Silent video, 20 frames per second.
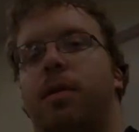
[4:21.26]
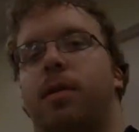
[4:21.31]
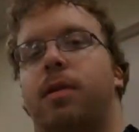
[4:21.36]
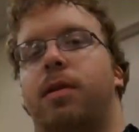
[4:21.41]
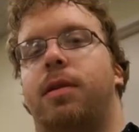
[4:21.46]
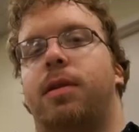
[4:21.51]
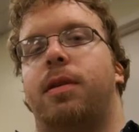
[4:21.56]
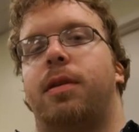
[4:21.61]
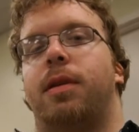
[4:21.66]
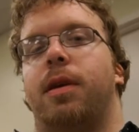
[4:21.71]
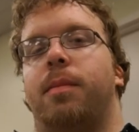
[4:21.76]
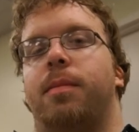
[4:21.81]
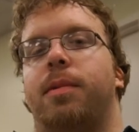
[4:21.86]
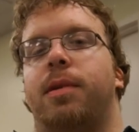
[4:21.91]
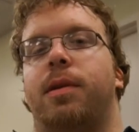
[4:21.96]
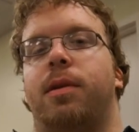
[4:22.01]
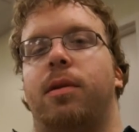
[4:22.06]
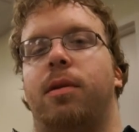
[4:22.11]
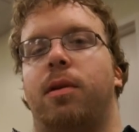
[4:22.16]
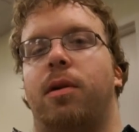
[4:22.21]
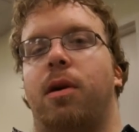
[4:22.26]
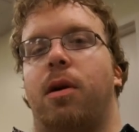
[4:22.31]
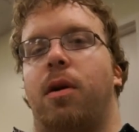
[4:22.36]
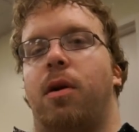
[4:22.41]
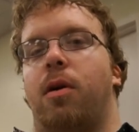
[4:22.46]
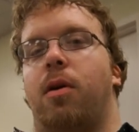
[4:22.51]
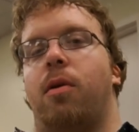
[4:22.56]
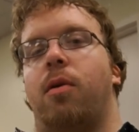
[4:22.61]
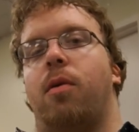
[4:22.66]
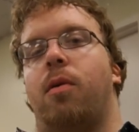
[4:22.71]
Stem Cell
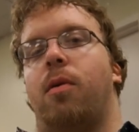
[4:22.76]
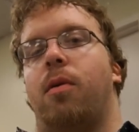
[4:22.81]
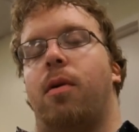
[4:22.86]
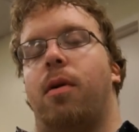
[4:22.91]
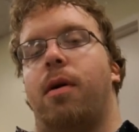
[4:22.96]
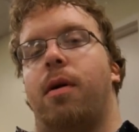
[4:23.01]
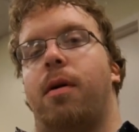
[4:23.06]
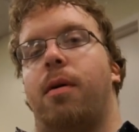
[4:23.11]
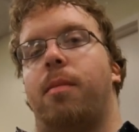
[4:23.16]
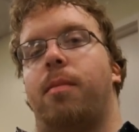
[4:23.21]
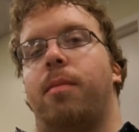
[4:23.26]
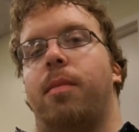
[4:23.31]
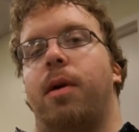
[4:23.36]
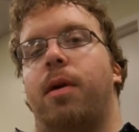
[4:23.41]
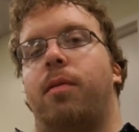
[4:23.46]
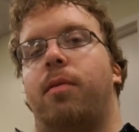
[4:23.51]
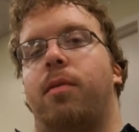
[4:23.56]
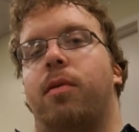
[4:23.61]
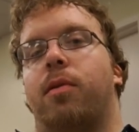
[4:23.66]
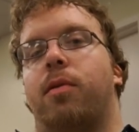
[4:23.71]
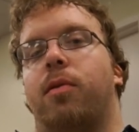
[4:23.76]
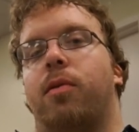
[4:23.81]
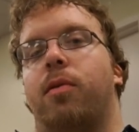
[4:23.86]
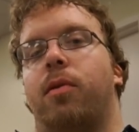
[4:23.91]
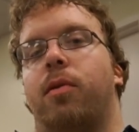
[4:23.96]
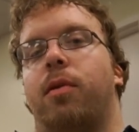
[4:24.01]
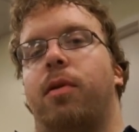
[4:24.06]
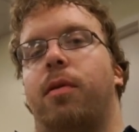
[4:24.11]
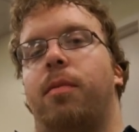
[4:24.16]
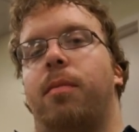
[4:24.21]
Go had
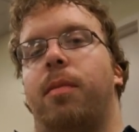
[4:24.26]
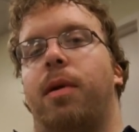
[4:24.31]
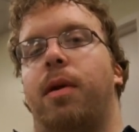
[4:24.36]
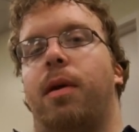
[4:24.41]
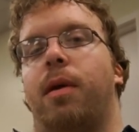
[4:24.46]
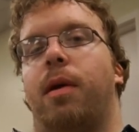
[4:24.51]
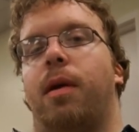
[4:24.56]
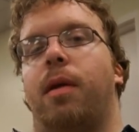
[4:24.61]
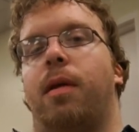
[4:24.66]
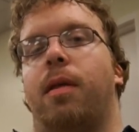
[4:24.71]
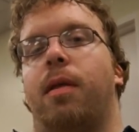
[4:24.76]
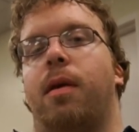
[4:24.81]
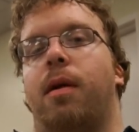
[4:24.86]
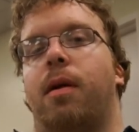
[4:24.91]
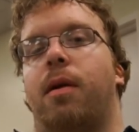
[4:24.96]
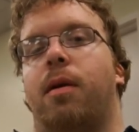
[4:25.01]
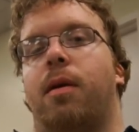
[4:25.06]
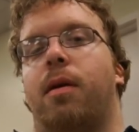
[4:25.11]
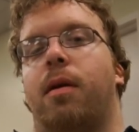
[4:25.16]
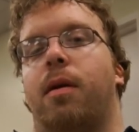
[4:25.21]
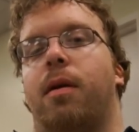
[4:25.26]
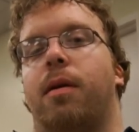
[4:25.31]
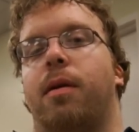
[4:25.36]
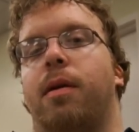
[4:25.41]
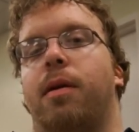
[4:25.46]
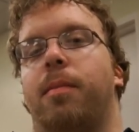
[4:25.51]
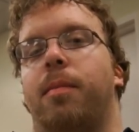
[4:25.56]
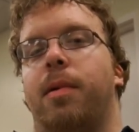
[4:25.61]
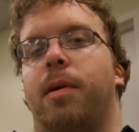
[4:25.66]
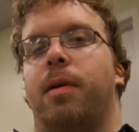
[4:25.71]
recruited me. They're a
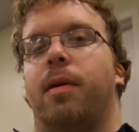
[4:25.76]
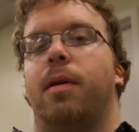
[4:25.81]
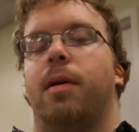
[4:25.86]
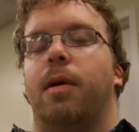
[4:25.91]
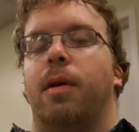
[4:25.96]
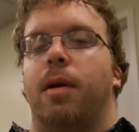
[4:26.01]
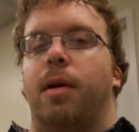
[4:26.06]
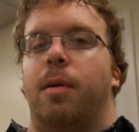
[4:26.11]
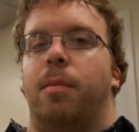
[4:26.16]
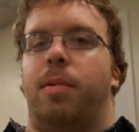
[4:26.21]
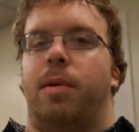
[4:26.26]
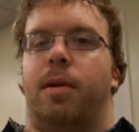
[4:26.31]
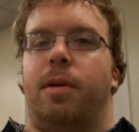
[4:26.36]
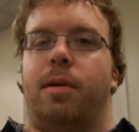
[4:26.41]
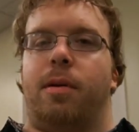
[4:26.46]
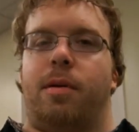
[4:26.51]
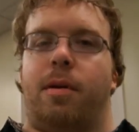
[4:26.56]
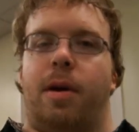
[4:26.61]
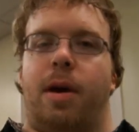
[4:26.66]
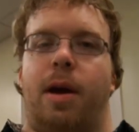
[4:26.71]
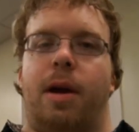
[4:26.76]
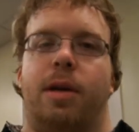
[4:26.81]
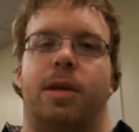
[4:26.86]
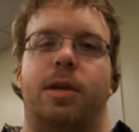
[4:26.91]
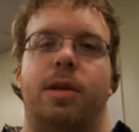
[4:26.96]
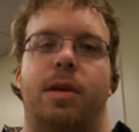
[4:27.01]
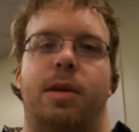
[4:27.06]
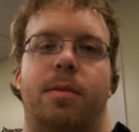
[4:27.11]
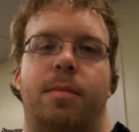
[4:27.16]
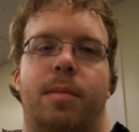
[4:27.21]
political
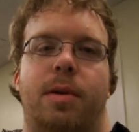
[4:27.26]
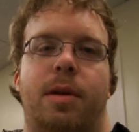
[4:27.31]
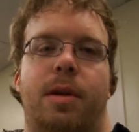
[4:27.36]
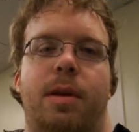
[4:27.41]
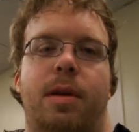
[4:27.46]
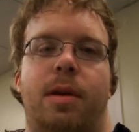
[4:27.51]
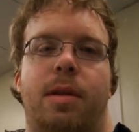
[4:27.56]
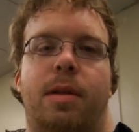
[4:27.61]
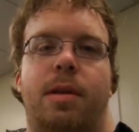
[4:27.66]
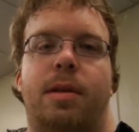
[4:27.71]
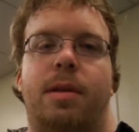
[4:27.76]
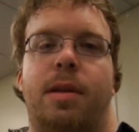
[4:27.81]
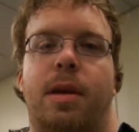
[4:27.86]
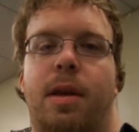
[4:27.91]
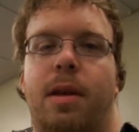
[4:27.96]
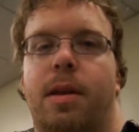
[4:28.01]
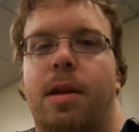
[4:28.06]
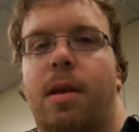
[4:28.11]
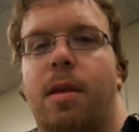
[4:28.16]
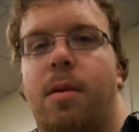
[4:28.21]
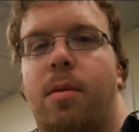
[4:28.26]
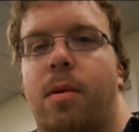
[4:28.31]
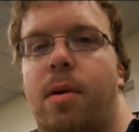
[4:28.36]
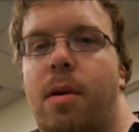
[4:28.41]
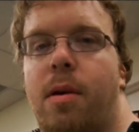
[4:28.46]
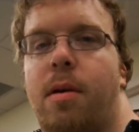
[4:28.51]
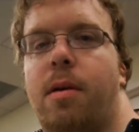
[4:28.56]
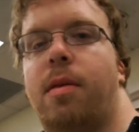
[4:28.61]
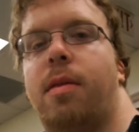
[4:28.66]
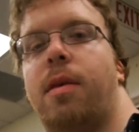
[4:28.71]
action committee in the state of
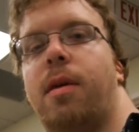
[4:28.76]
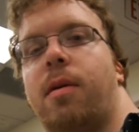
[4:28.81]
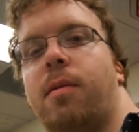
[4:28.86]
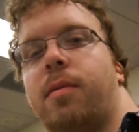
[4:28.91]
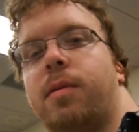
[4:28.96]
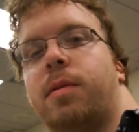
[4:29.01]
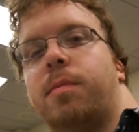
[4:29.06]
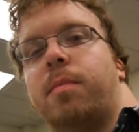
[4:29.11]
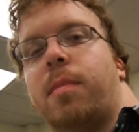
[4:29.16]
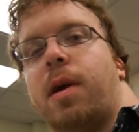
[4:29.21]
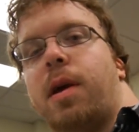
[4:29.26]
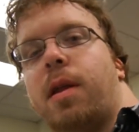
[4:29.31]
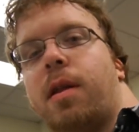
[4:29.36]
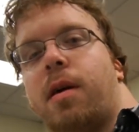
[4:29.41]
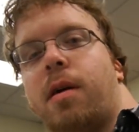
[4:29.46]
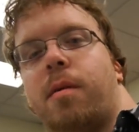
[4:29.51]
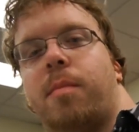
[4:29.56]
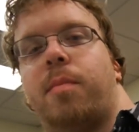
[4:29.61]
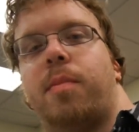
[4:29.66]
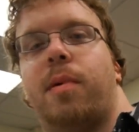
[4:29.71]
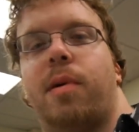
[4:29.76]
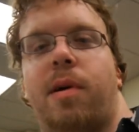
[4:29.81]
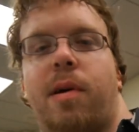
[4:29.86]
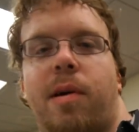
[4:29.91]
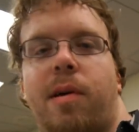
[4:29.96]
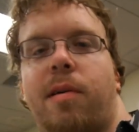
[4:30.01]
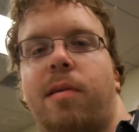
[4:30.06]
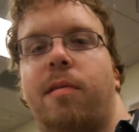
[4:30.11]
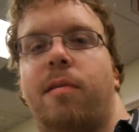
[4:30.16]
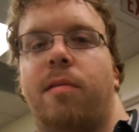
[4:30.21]
Delaware that was made up
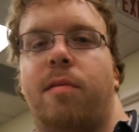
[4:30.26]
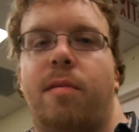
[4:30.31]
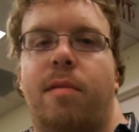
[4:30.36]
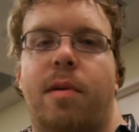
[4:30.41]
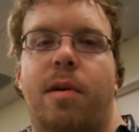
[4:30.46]
of